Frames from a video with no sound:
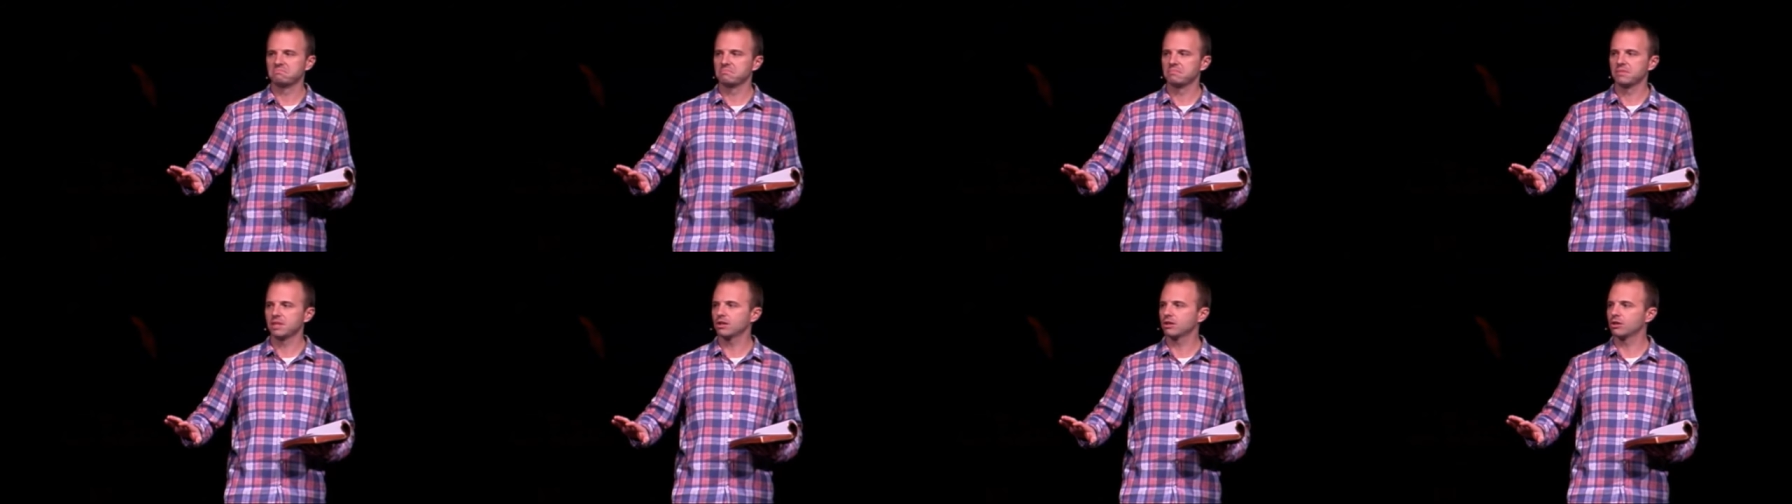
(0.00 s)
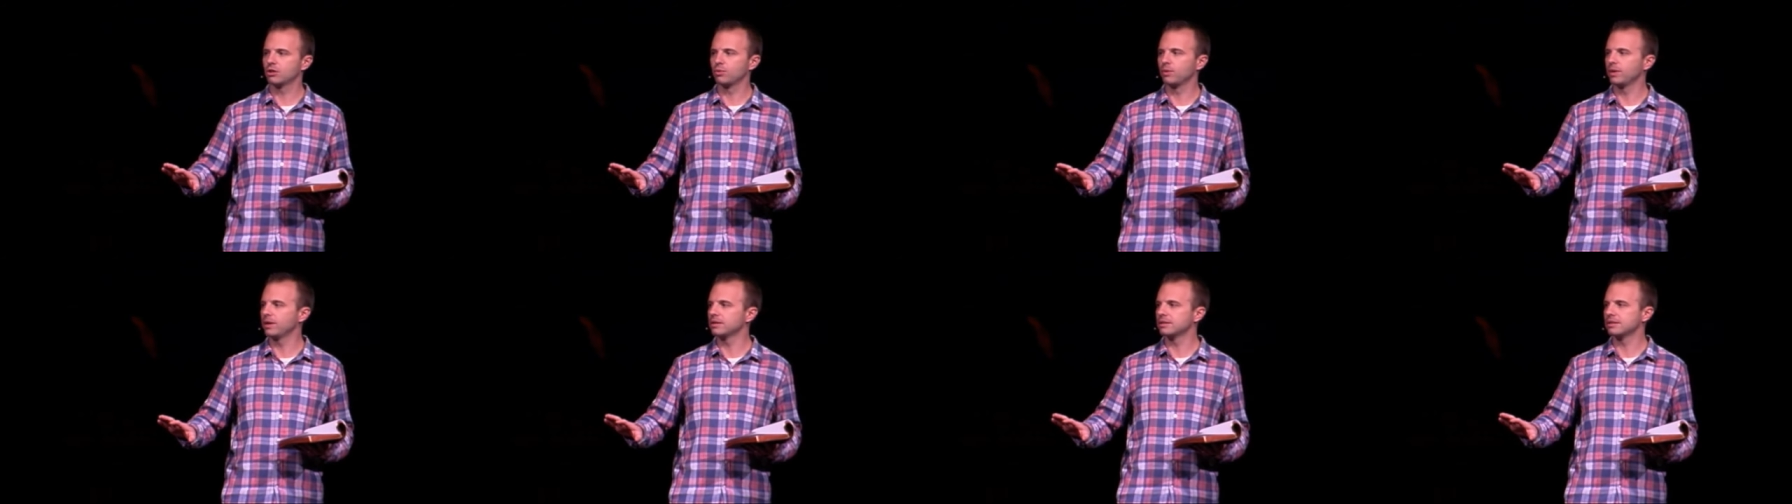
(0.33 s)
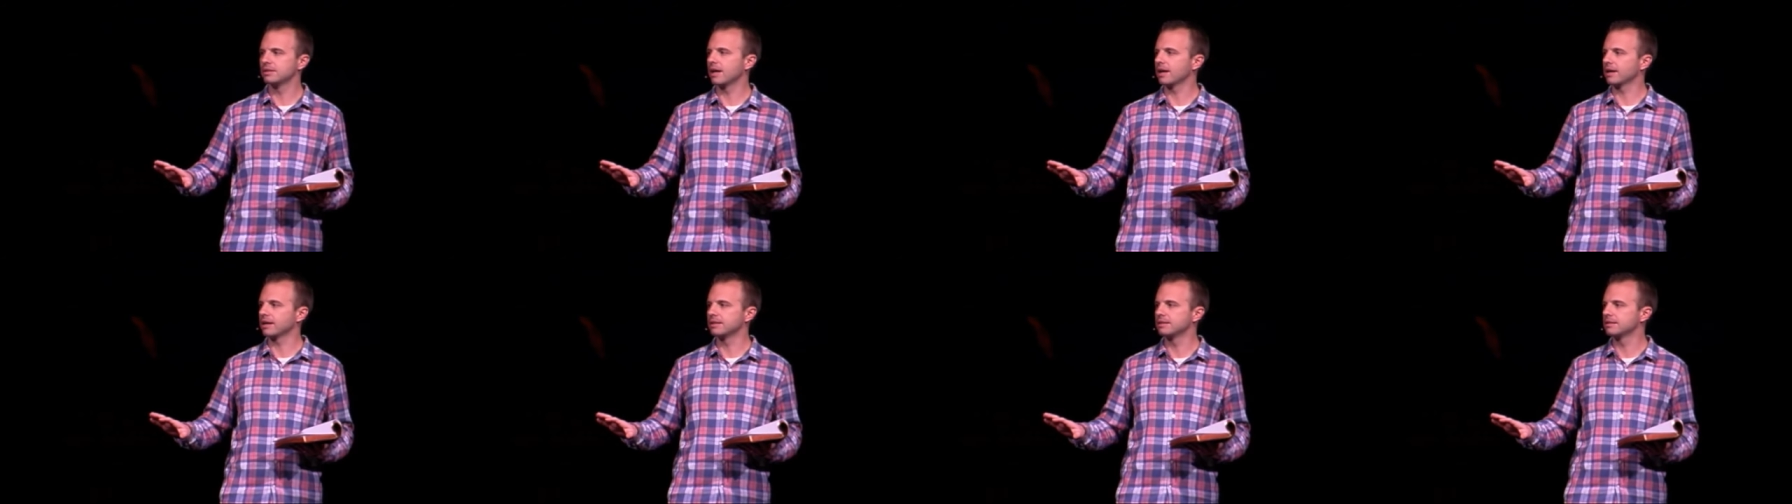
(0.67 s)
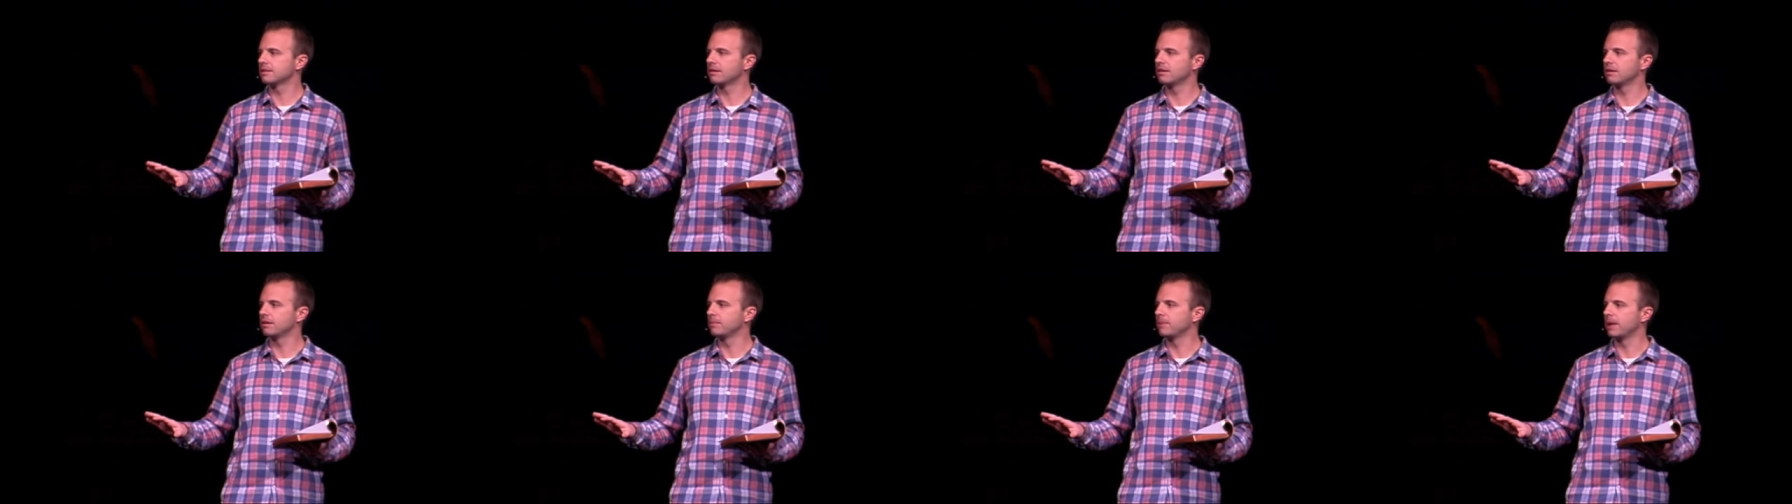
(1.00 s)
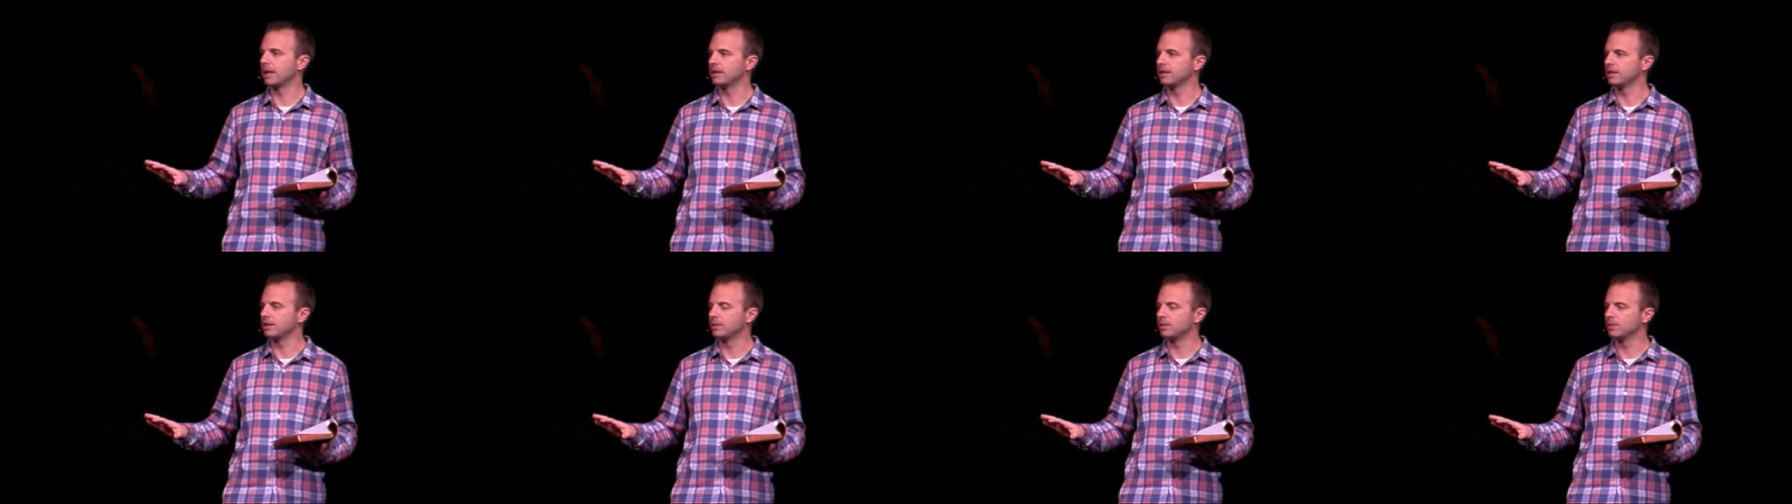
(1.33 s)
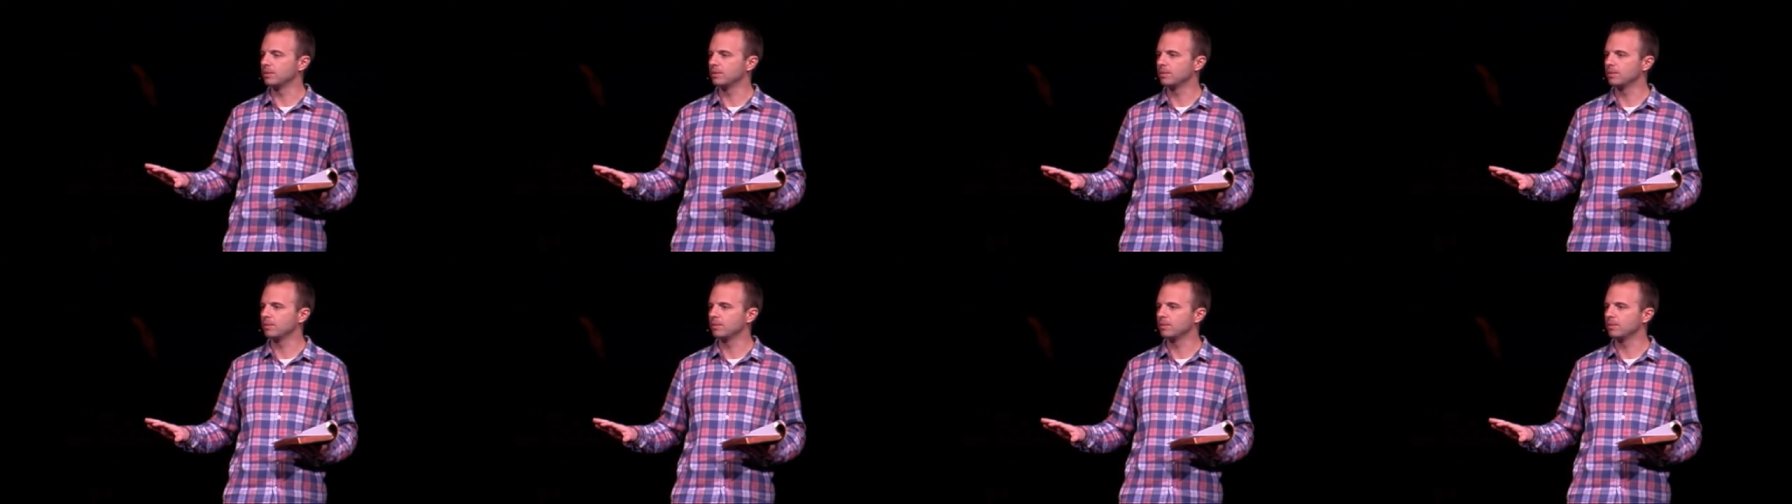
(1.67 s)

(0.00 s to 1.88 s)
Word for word: Your career's not concerned about you.